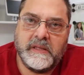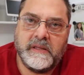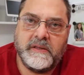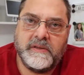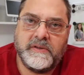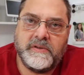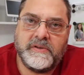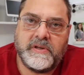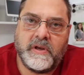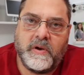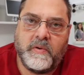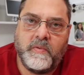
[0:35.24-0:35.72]

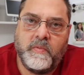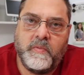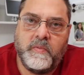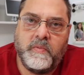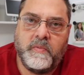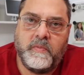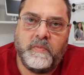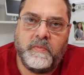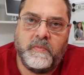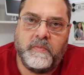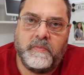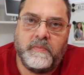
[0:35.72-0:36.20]
So
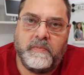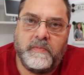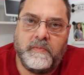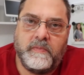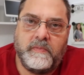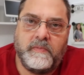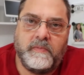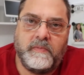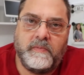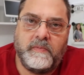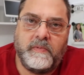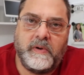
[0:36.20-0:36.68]

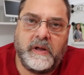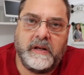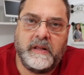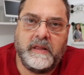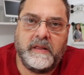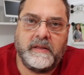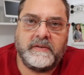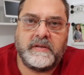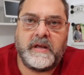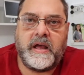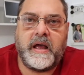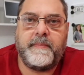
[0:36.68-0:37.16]
one
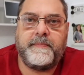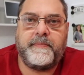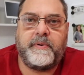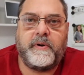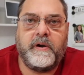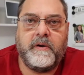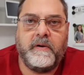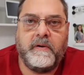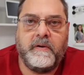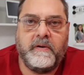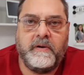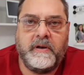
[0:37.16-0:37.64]
of the top
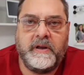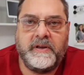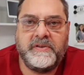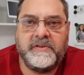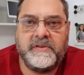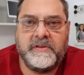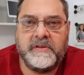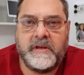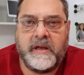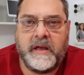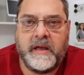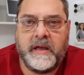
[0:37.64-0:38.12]

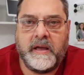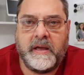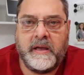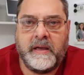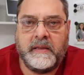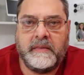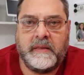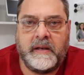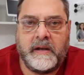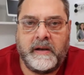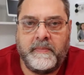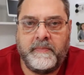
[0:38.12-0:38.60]
priorities
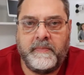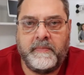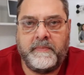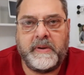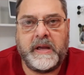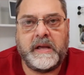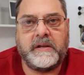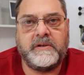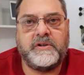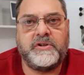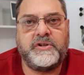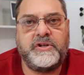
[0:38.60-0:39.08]
that I'm
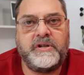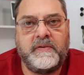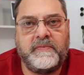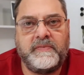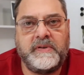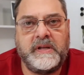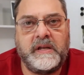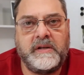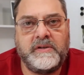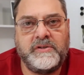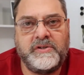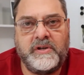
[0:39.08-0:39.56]
about to
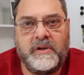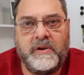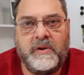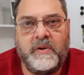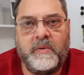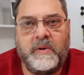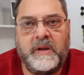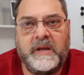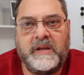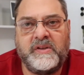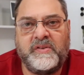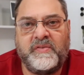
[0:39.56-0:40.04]
shift
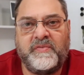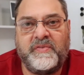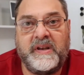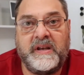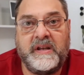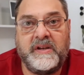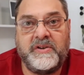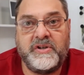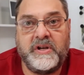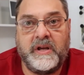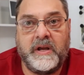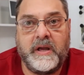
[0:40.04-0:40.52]
into is
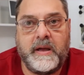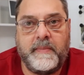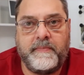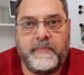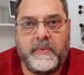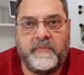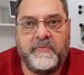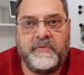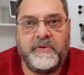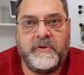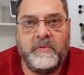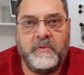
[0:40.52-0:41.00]
finishing
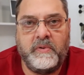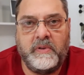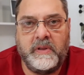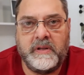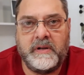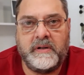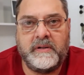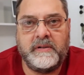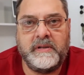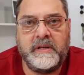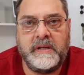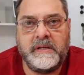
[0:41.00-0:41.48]
up a few
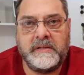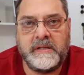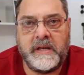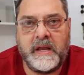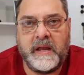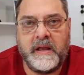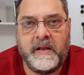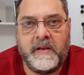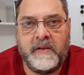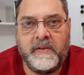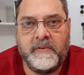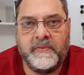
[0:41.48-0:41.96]
little
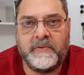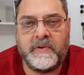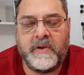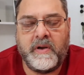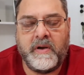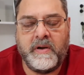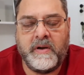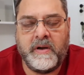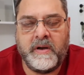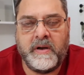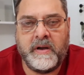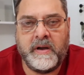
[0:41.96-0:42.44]
details
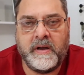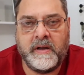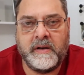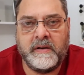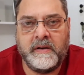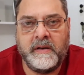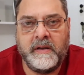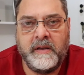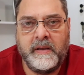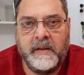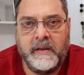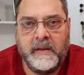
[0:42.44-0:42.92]

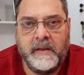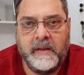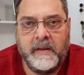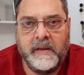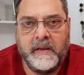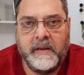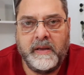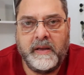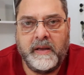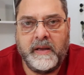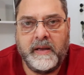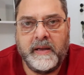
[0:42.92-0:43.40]
on
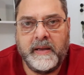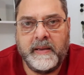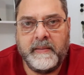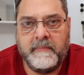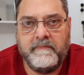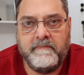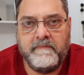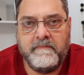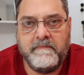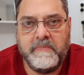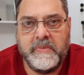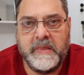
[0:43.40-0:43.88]

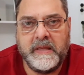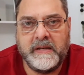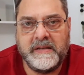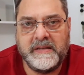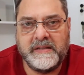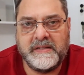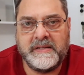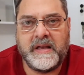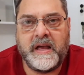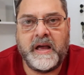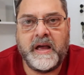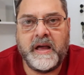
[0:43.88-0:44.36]
the
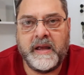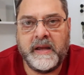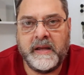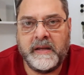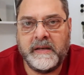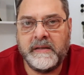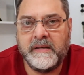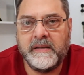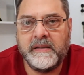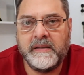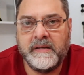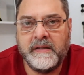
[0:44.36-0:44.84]

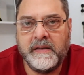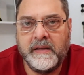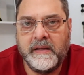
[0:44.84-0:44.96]
design.